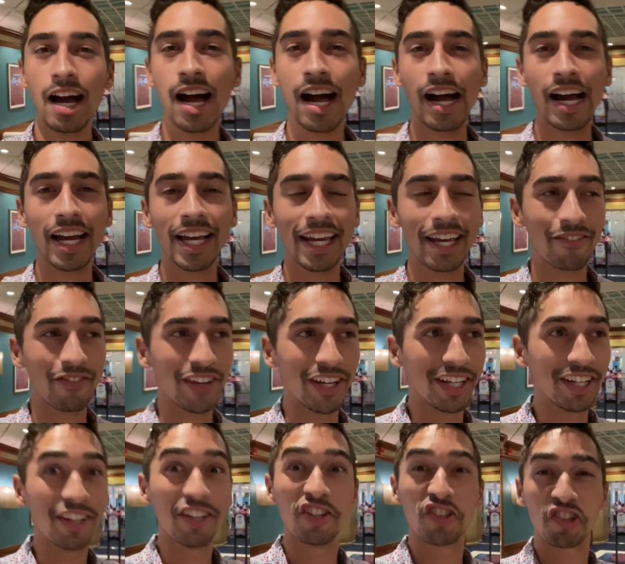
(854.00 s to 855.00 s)
I have
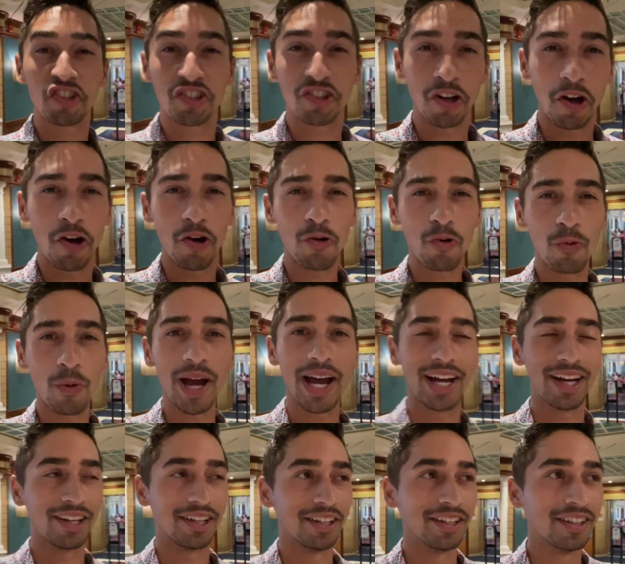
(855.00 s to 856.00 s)
eaten so
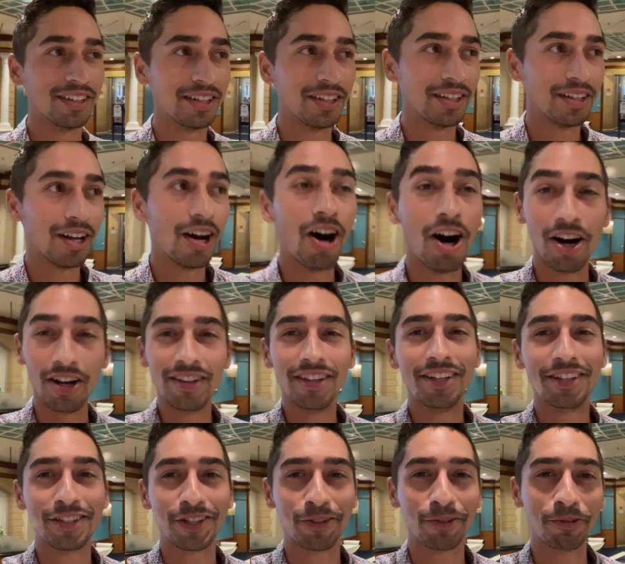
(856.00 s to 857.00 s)
well on
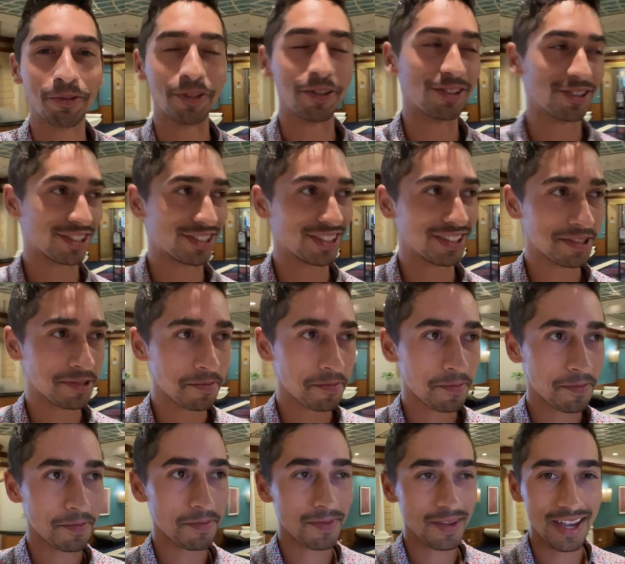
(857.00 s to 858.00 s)
this cruise.
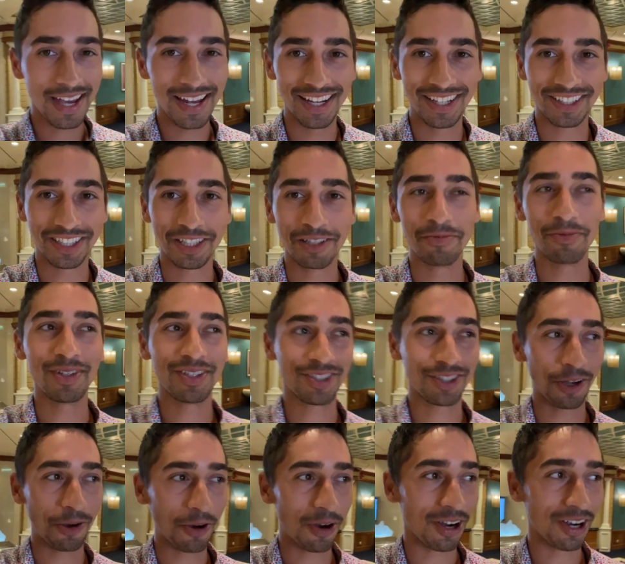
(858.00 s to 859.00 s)
And it's gonna be
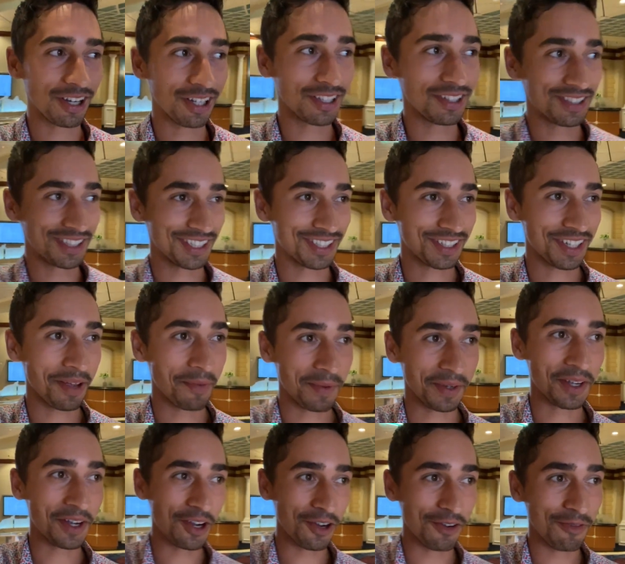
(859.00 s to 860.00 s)
so hard just
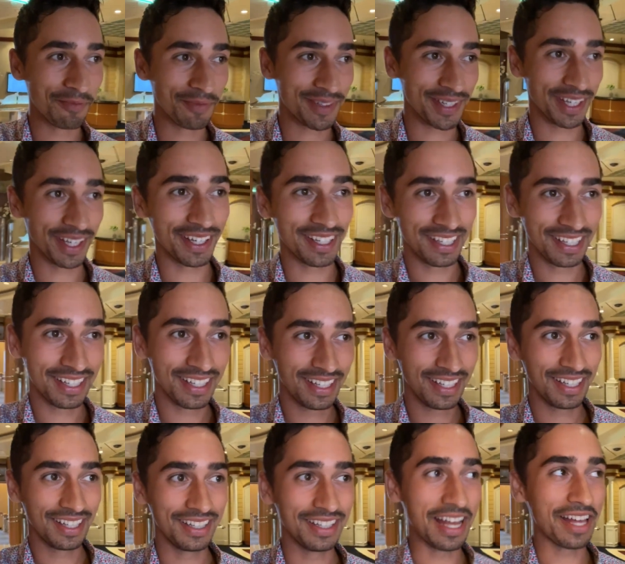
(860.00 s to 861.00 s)
coming home to
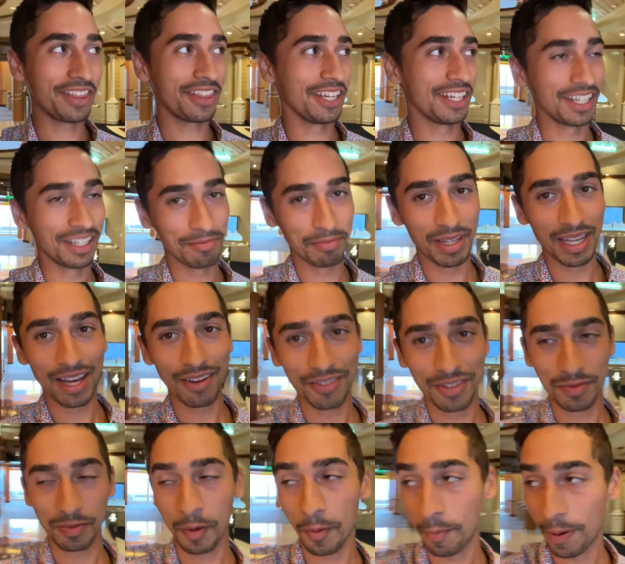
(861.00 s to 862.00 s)
nothing and me having
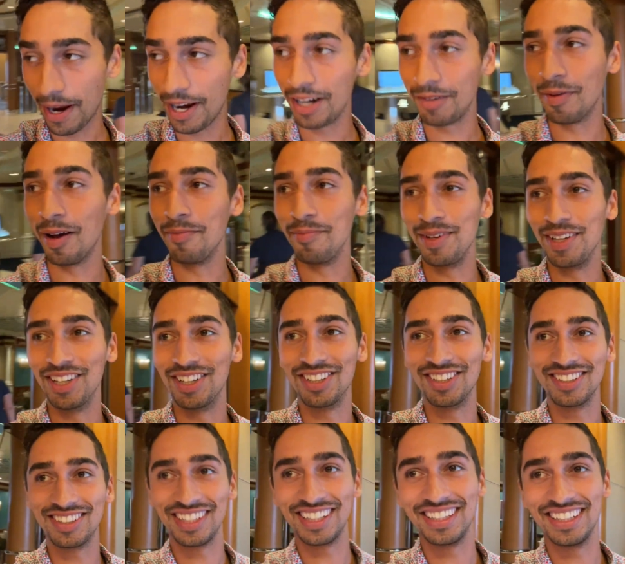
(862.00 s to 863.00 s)
to prepare my
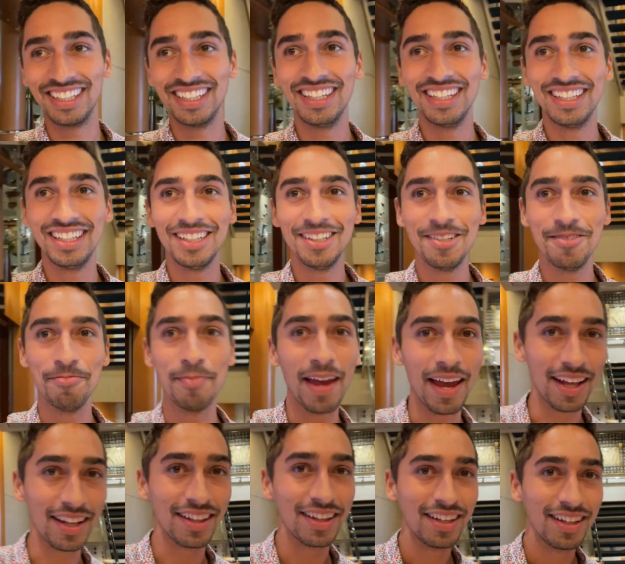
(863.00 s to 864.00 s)
meals. And
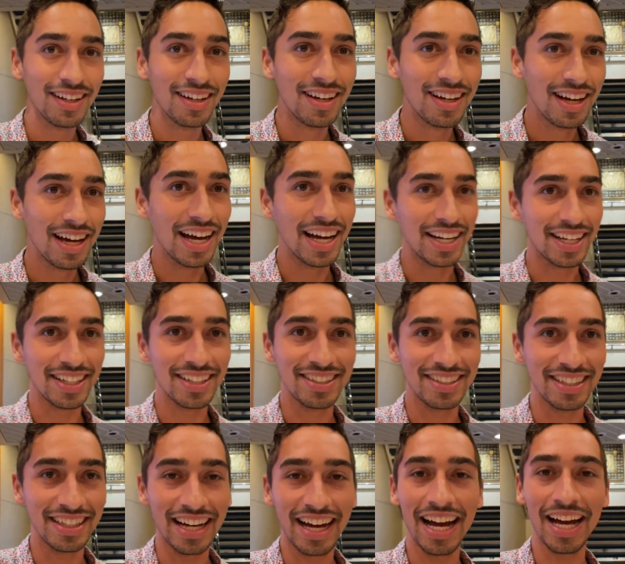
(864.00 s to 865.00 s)
man, I can
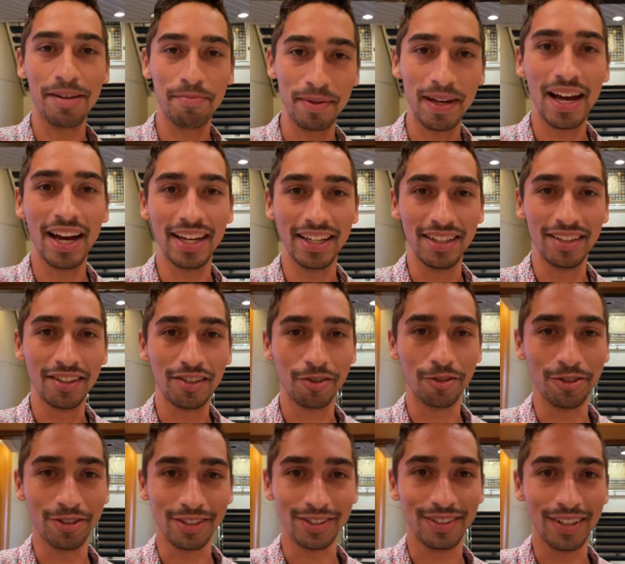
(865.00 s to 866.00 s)
see the hype behind the
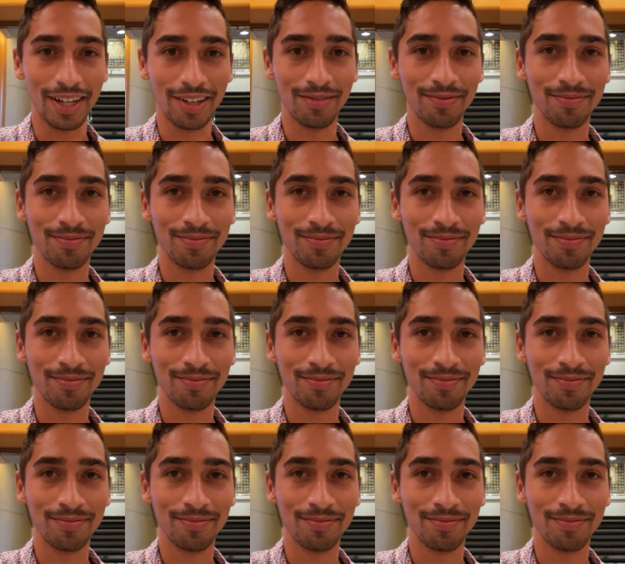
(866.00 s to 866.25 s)
cruises now.